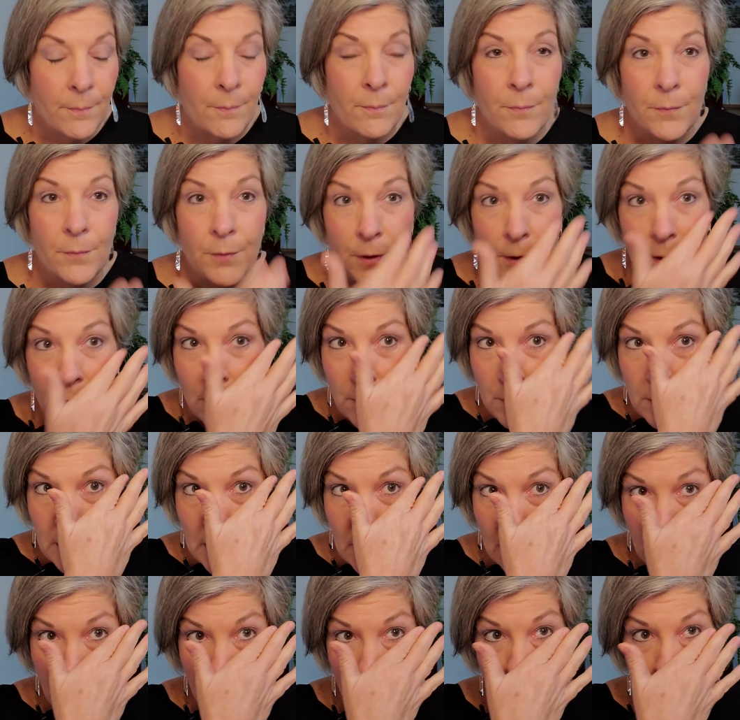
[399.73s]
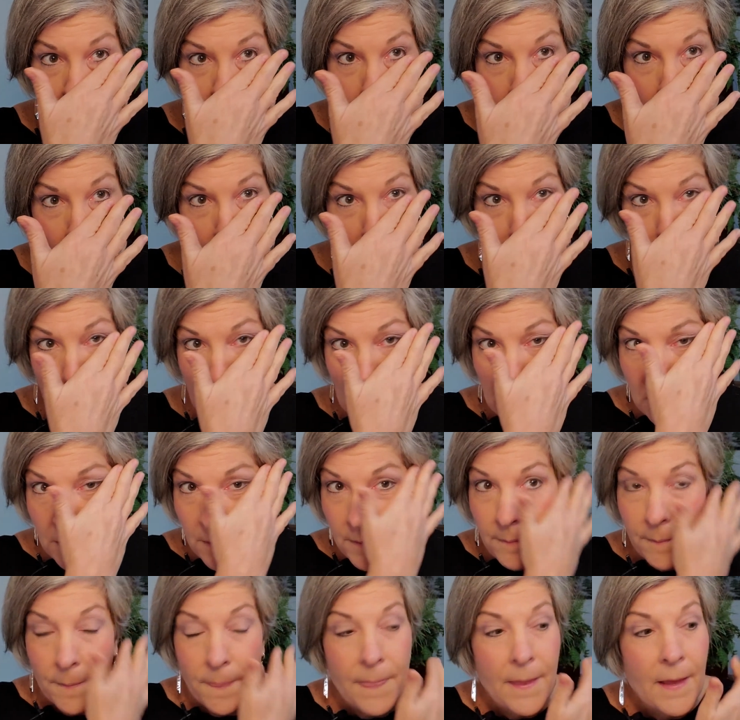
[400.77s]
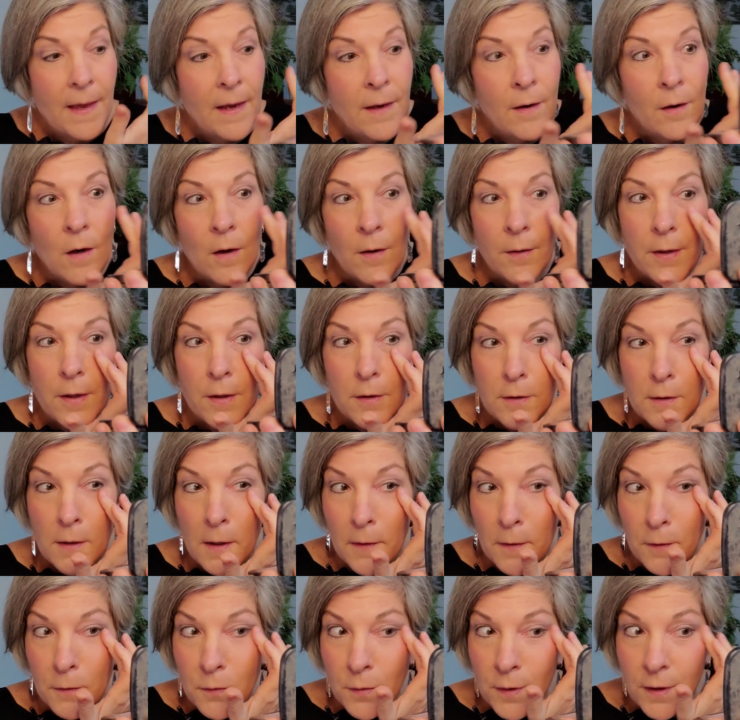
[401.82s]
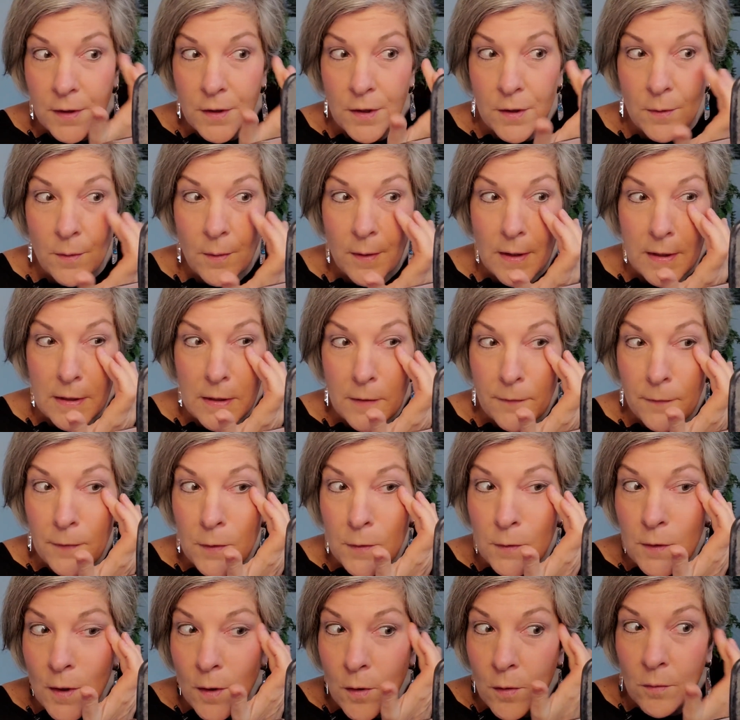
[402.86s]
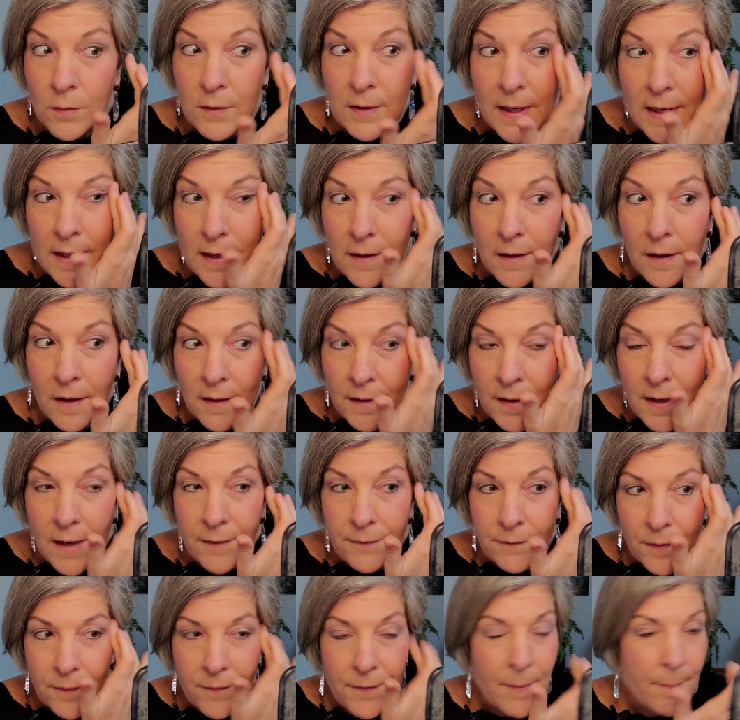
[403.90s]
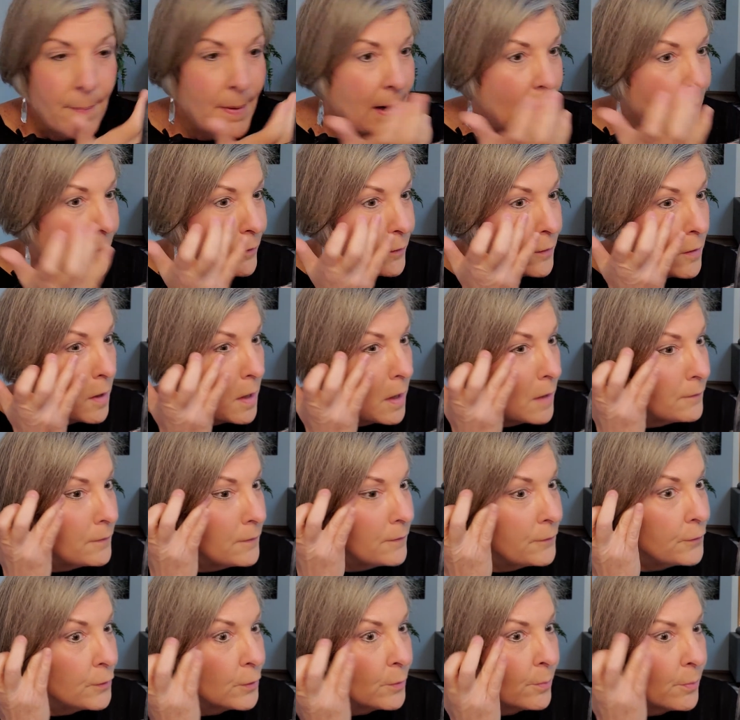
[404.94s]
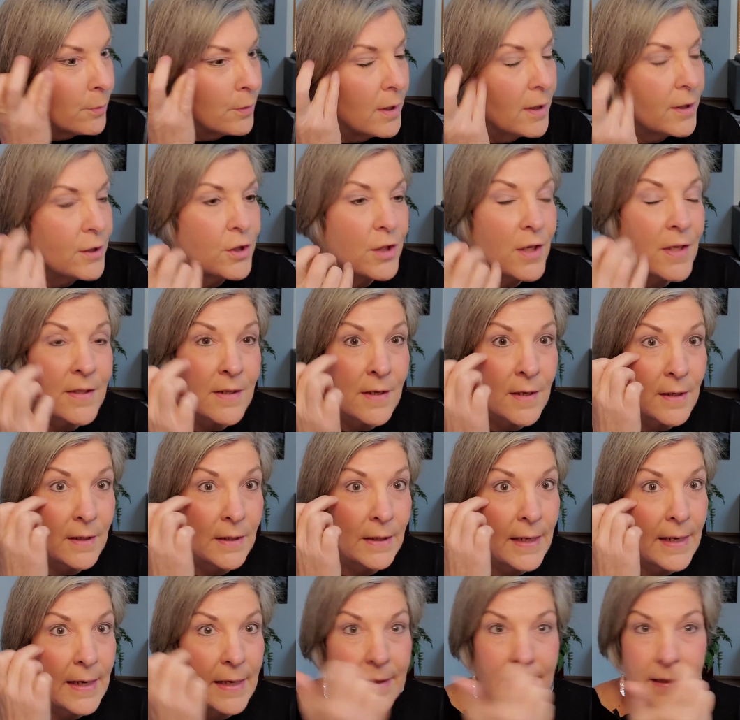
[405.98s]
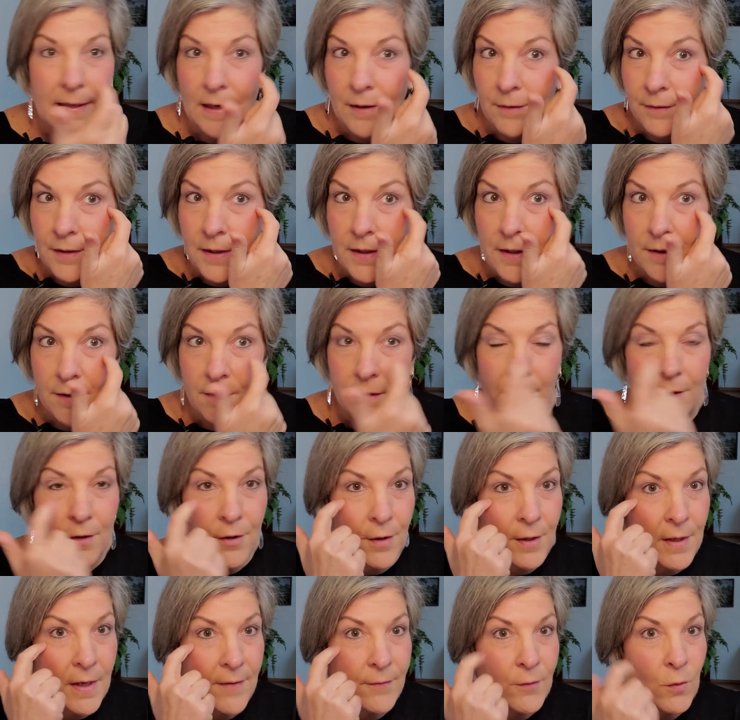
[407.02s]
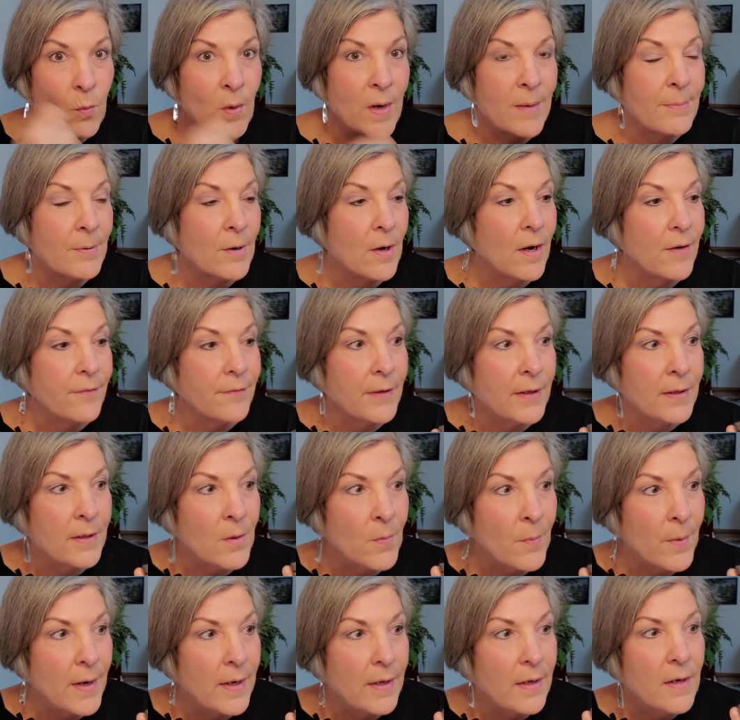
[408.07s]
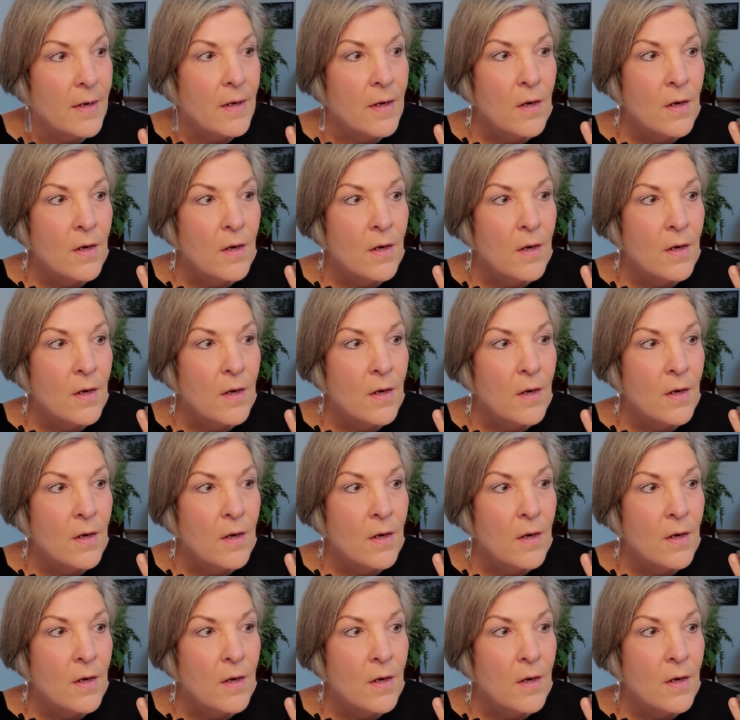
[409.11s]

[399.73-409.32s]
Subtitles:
using that much, and oh, here's another trick too, is if you don't take enough of the powder off of your brush, it's going to land down here and you're going to have to wipe it off anyway.